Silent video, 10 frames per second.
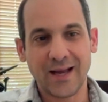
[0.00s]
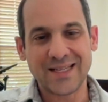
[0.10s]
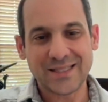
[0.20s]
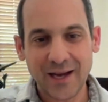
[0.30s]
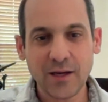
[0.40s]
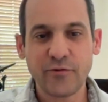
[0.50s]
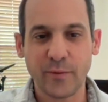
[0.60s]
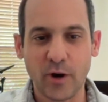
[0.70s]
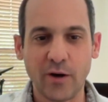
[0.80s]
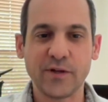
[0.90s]
aside
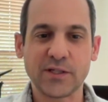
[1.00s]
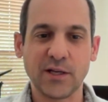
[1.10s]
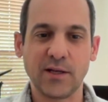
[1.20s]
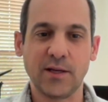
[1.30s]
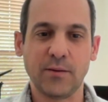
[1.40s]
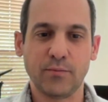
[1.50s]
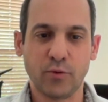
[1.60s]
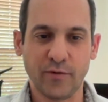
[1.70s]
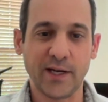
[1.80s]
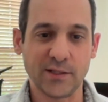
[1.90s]
from obviously
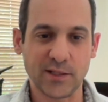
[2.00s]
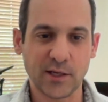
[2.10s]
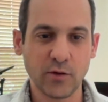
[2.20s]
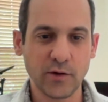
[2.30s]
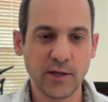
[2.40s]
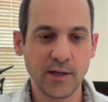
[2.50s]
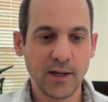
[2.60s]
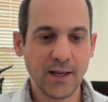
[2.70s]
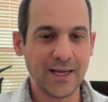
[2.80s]
providing security,